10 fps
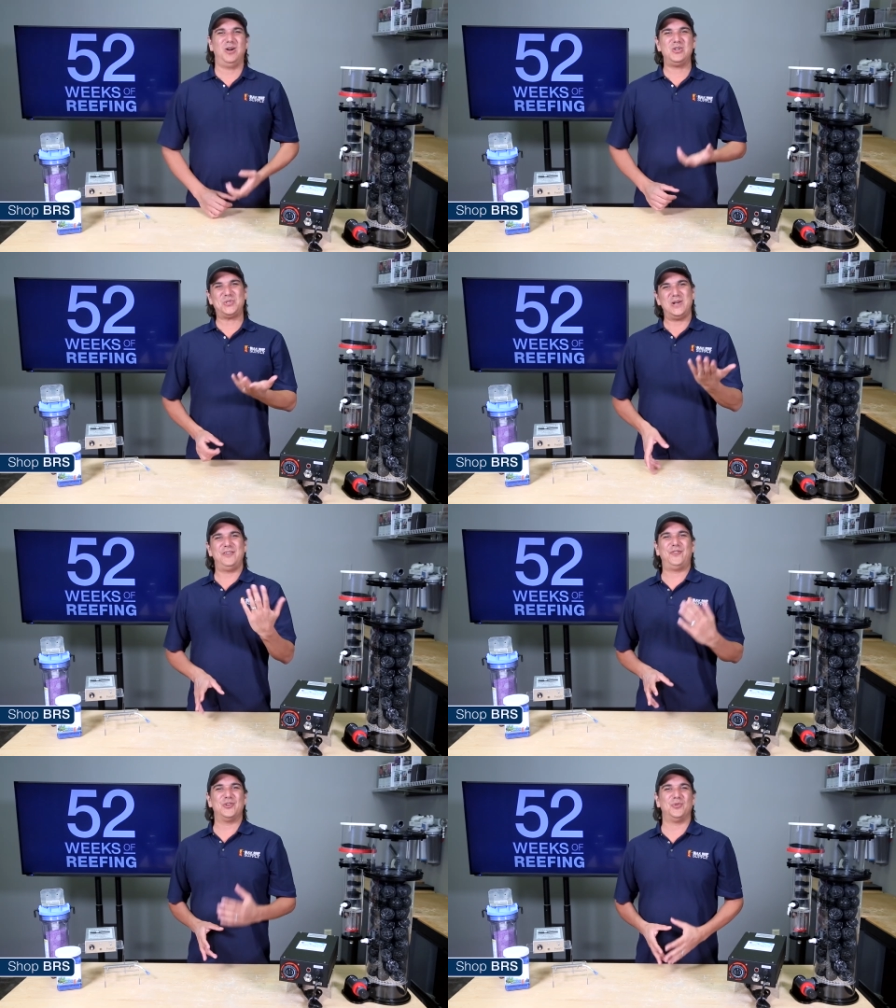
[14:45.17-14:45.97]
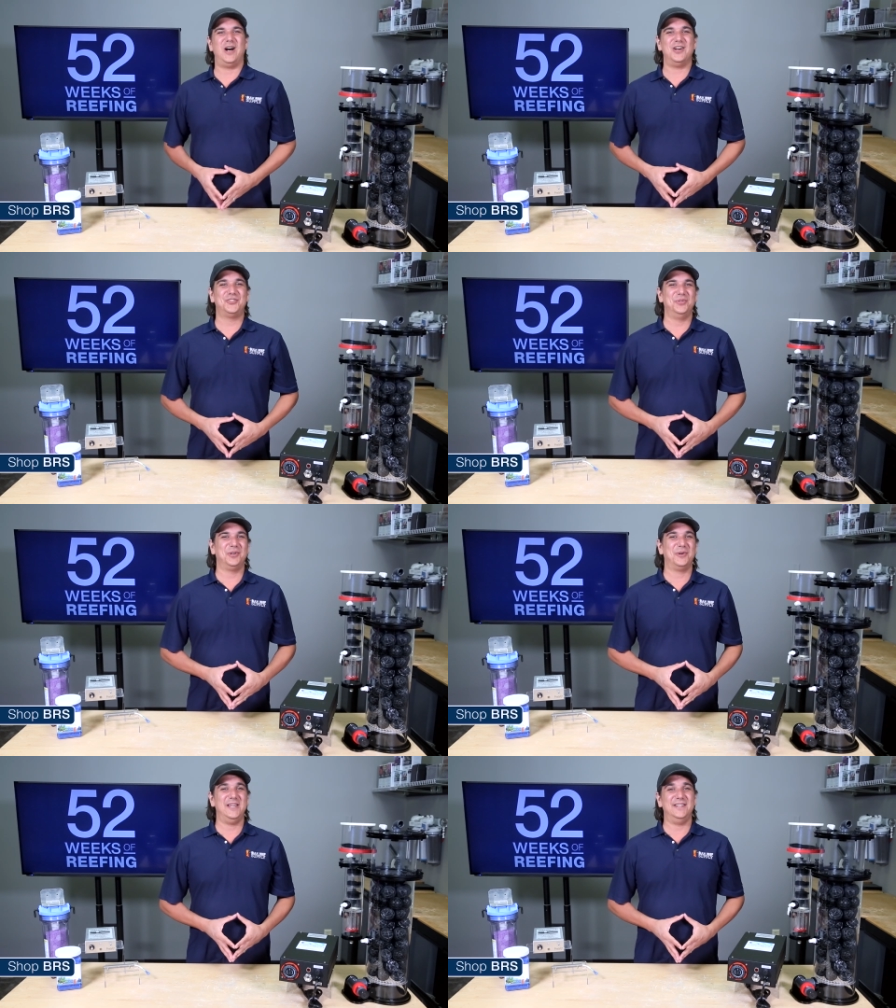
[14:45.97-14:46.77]
Most reefers will also
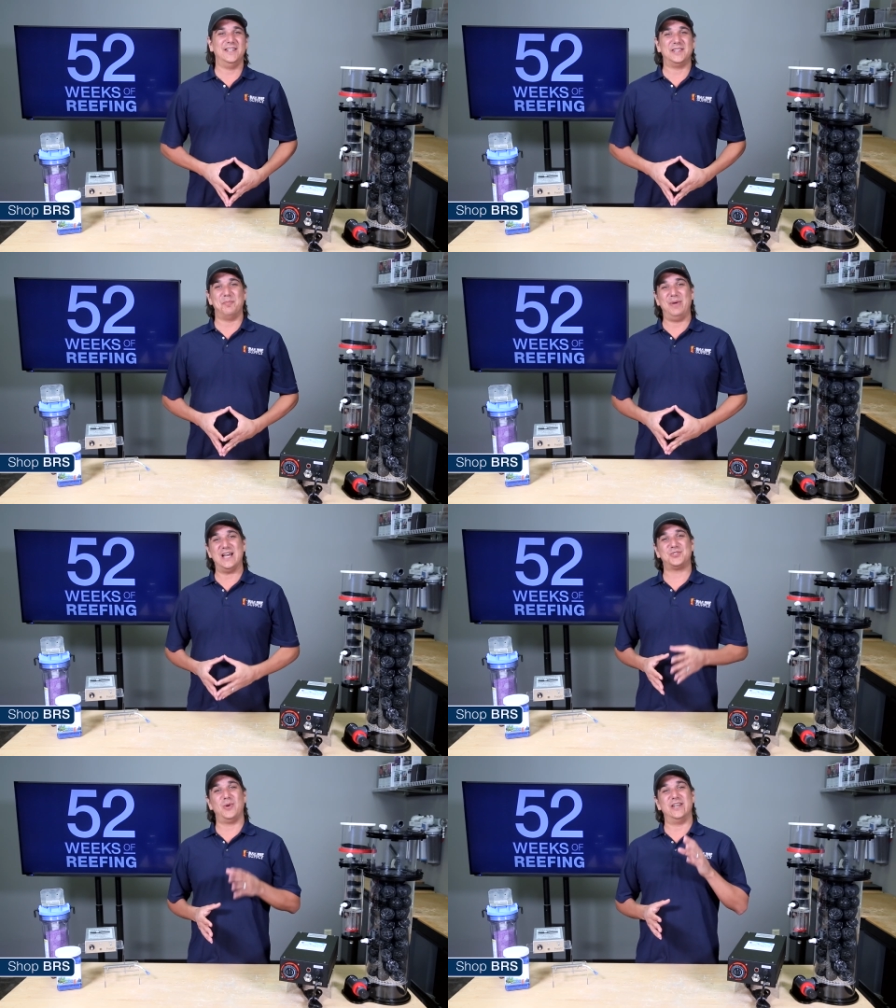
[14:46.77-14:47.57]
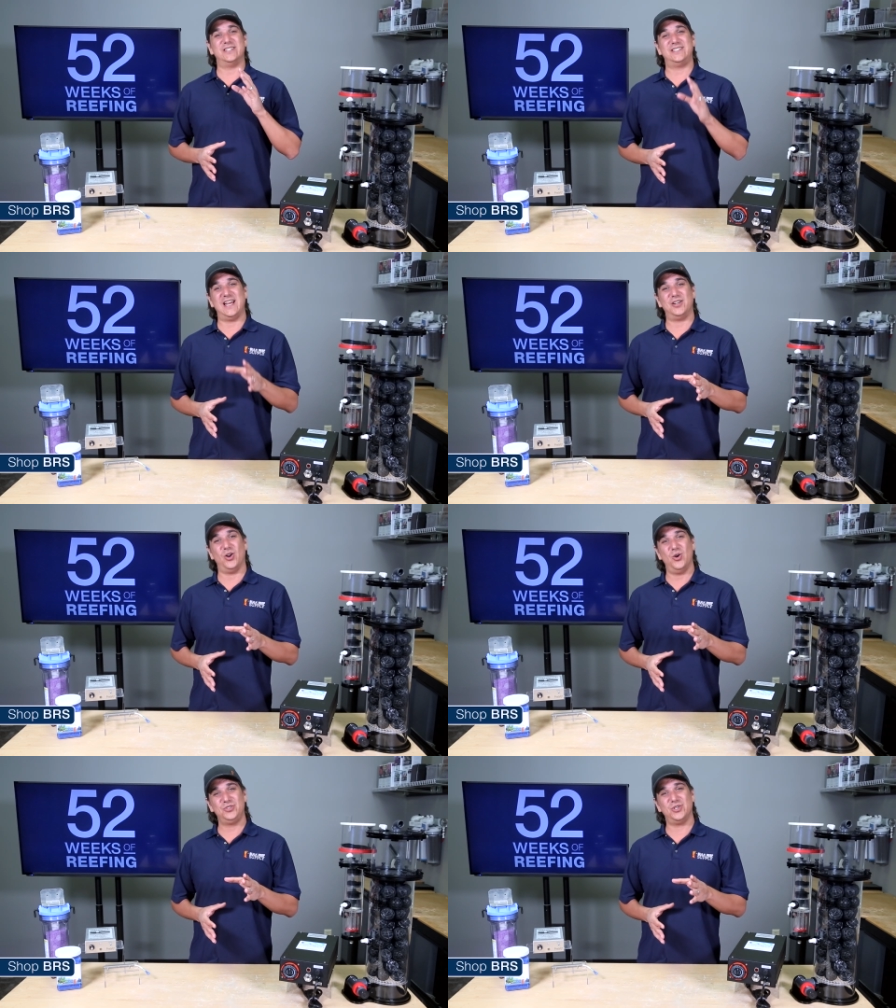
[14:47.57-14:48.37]
agree that the best way to set
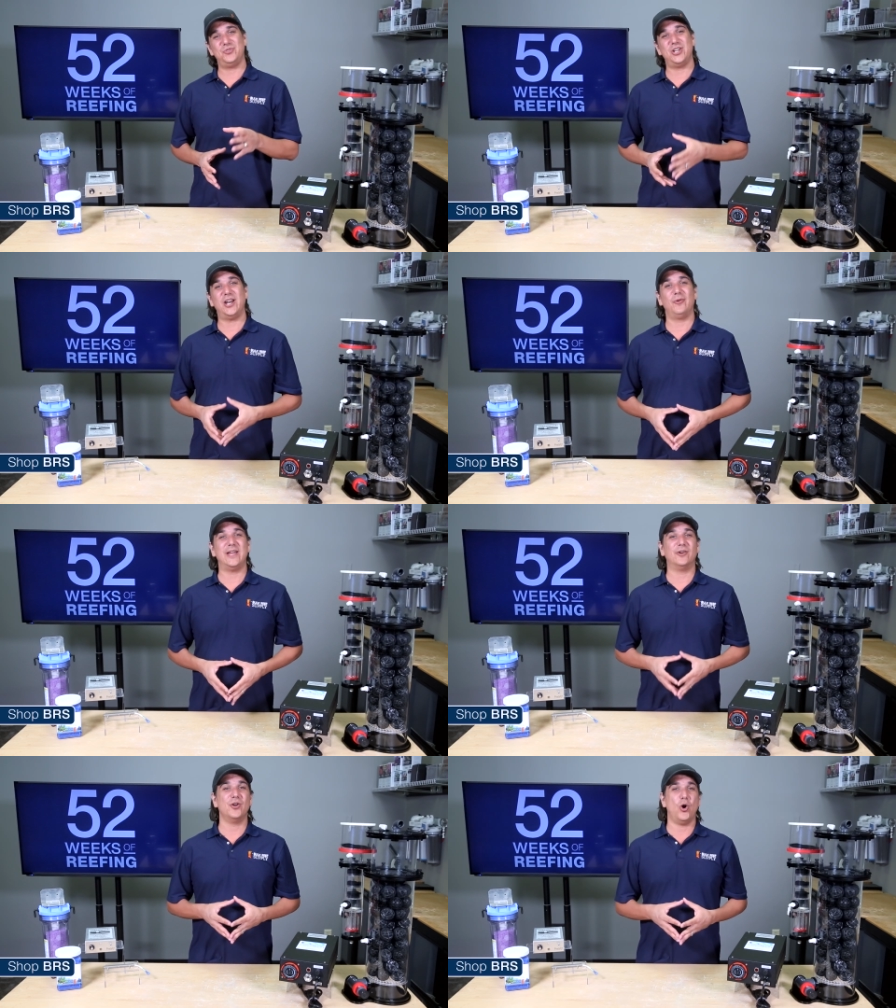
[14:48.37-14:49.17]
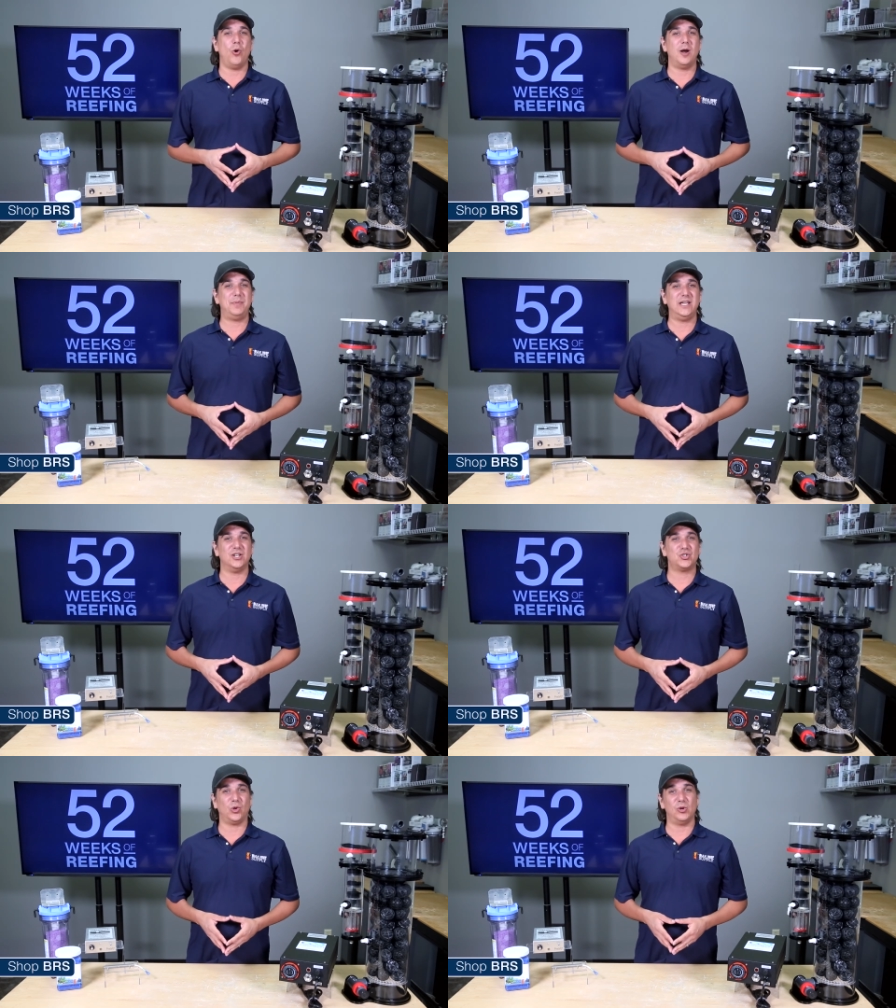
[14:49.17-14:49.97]
your ozone generator and ORP
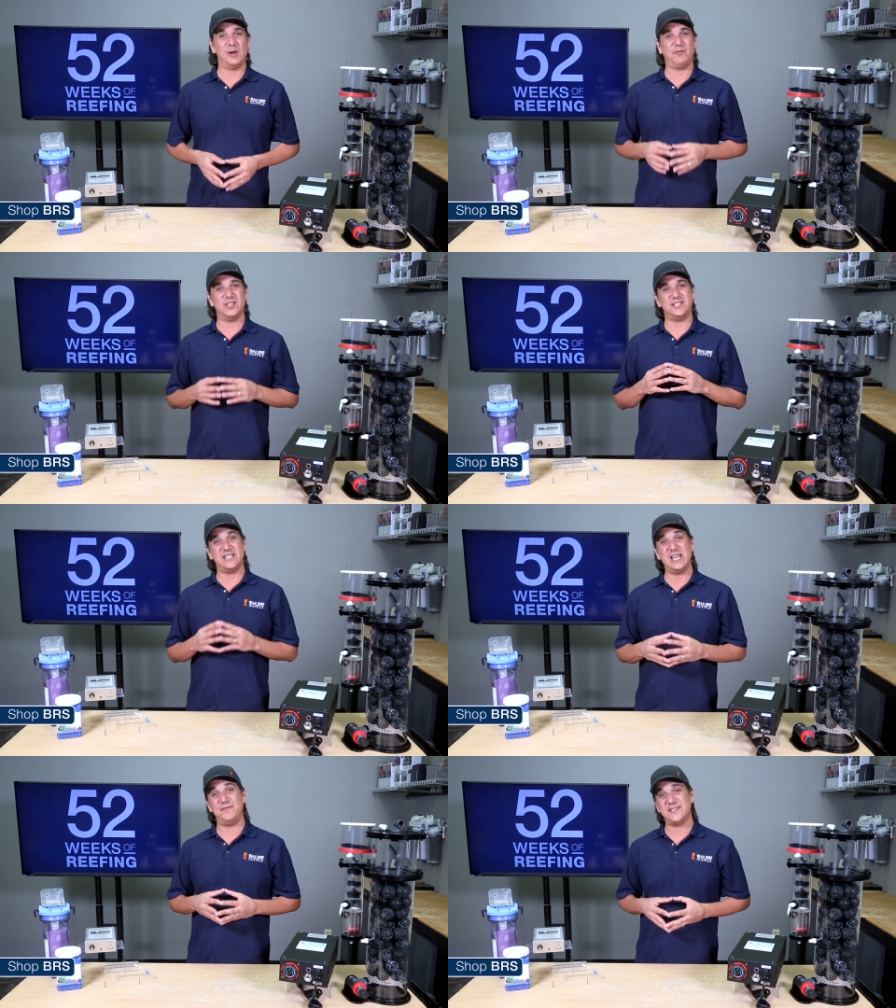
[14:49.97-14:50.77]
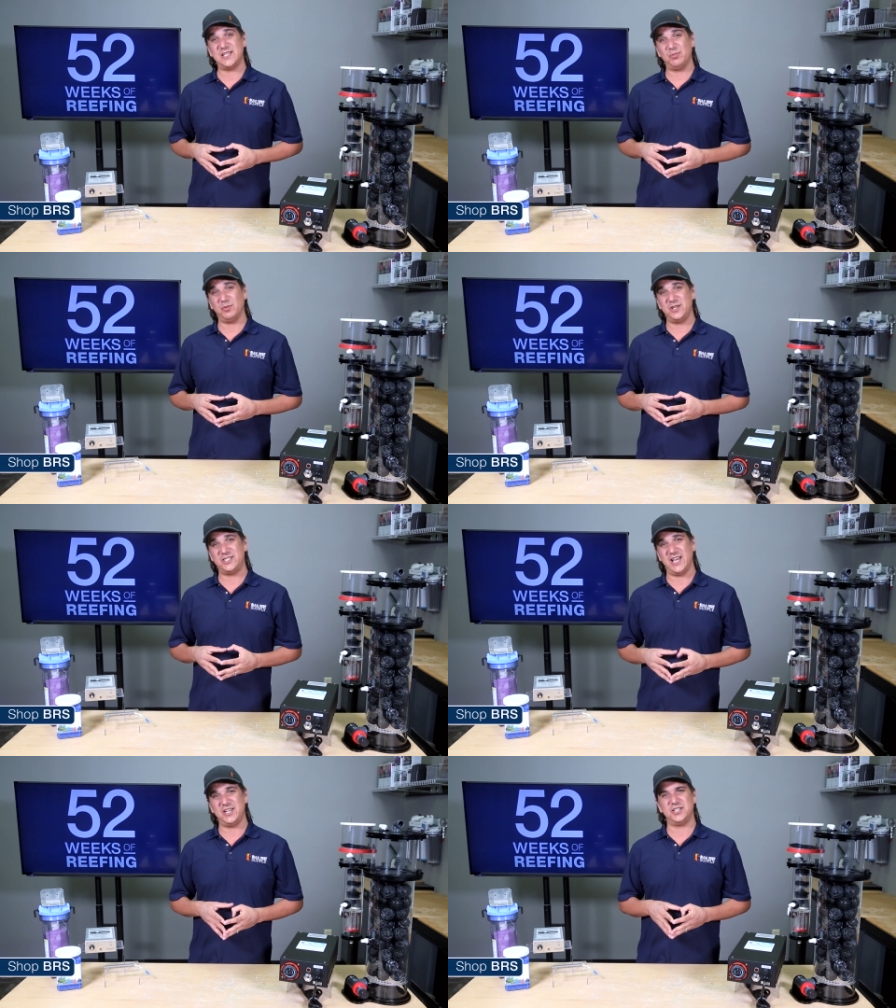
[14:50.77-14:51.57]
controller up for the safest
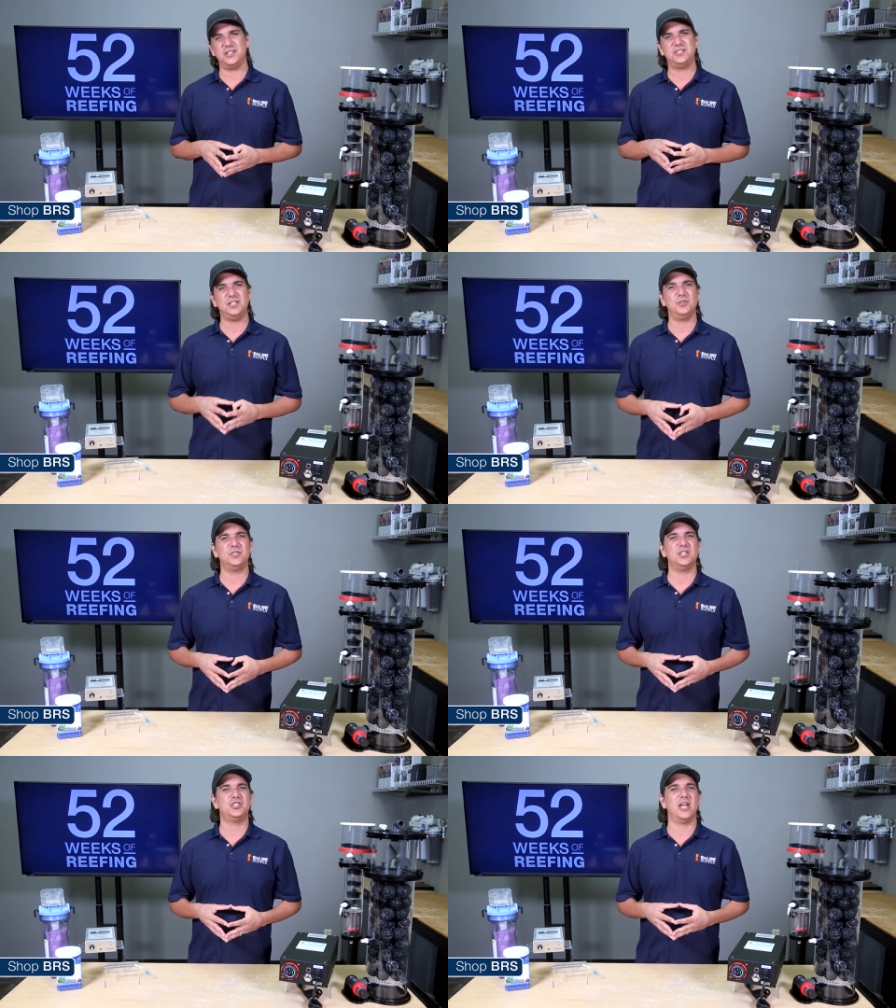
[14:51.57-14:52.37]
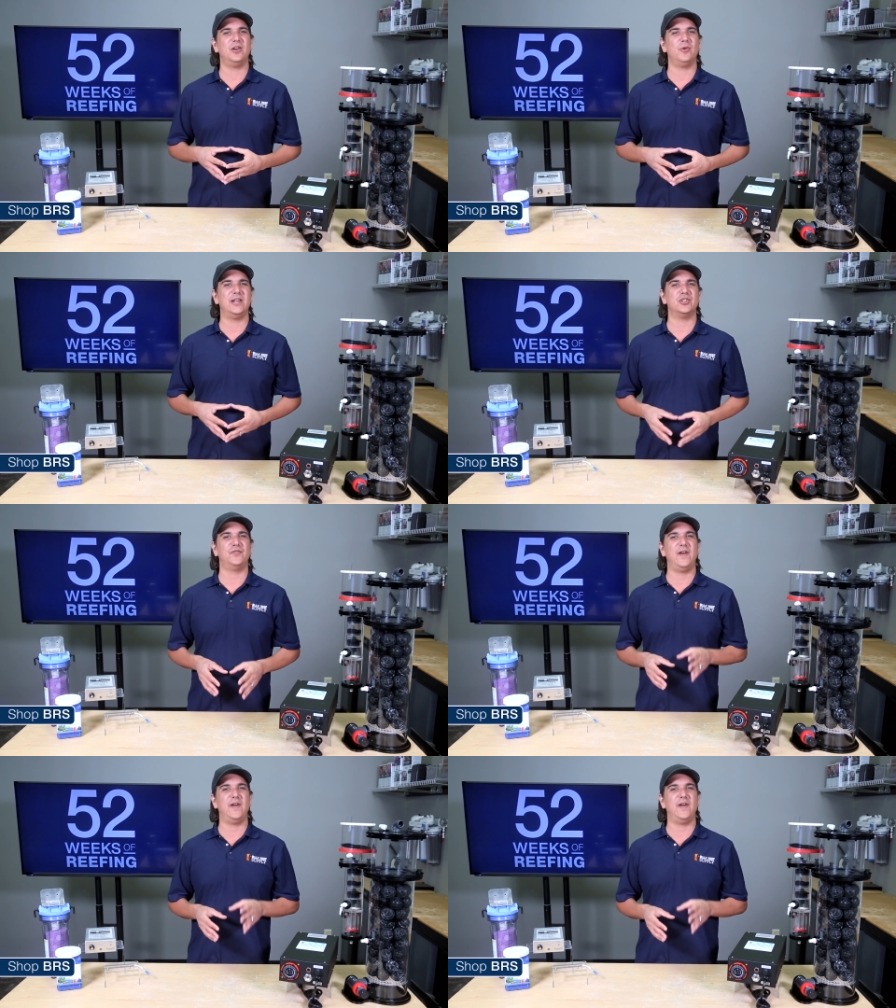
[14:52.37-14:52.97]
implementation is to use the generator's